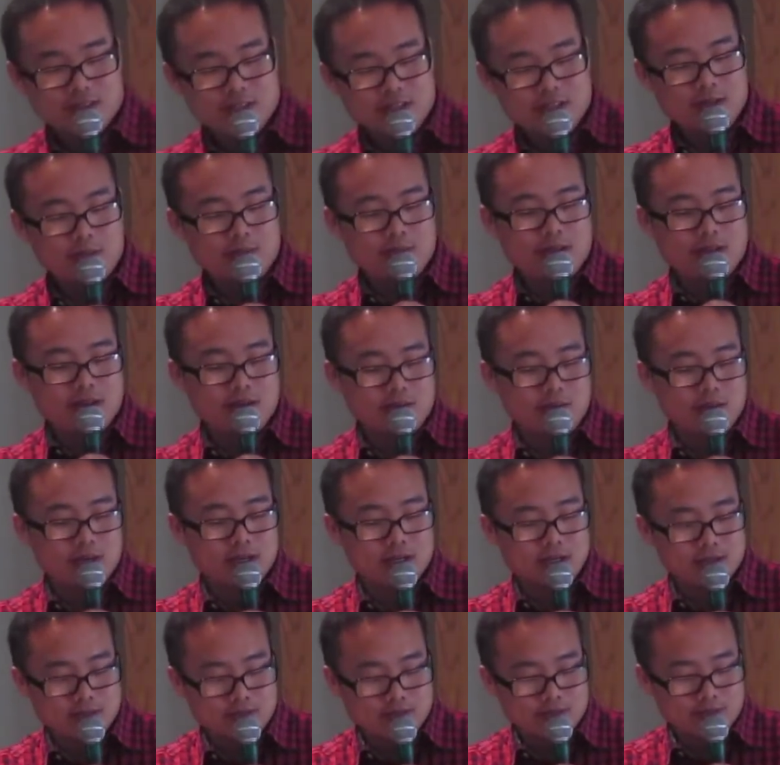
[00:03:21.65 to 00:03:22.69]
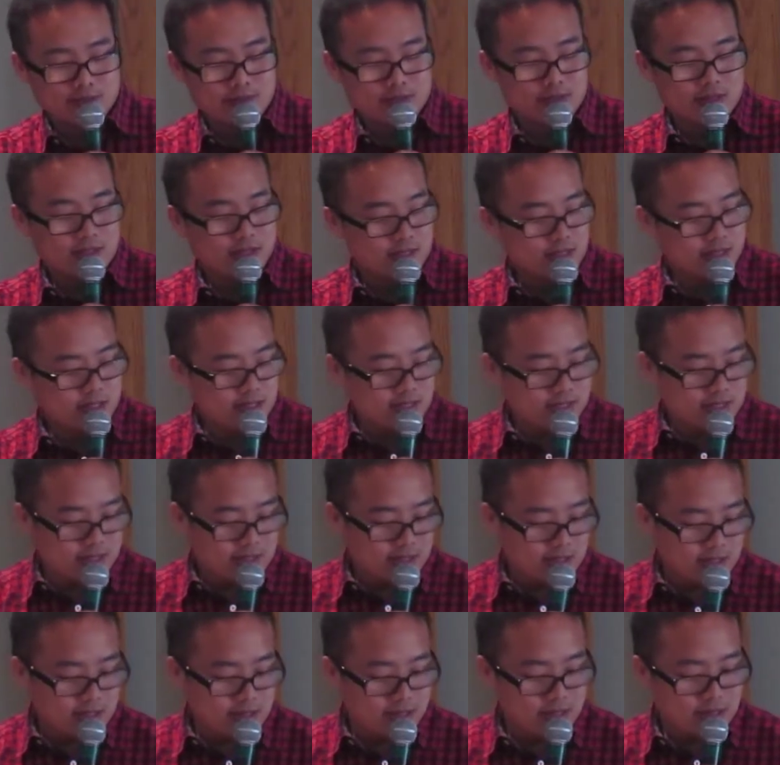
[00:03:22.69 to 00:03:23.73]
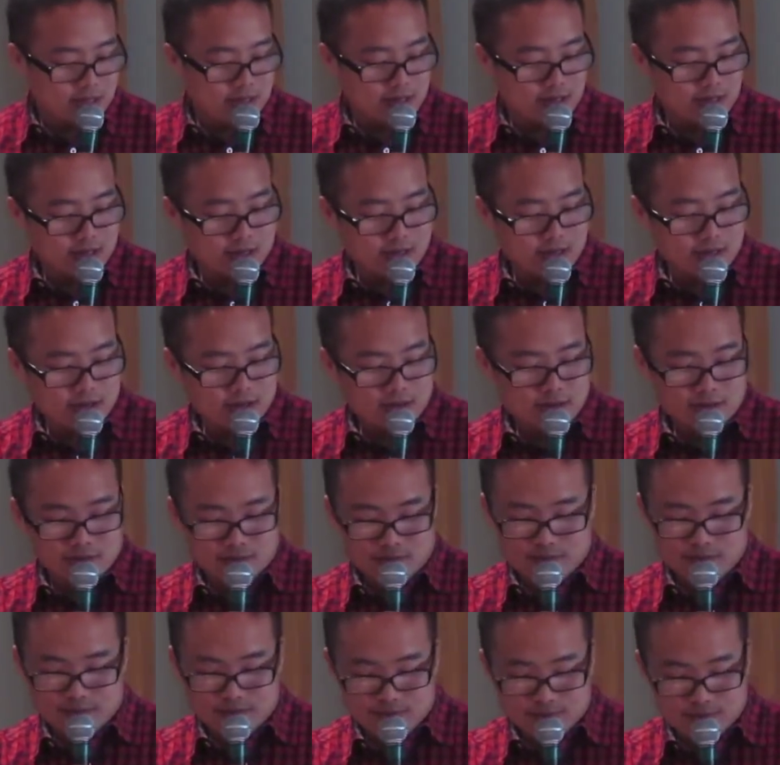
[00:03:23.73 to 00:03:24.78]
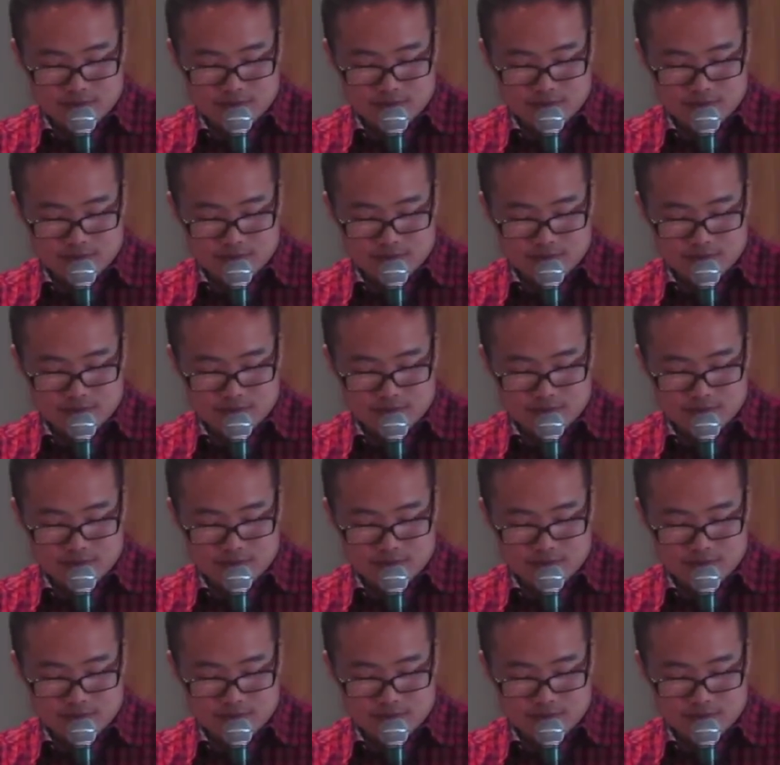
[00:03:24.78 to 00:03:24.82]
Keep that in mind. And now,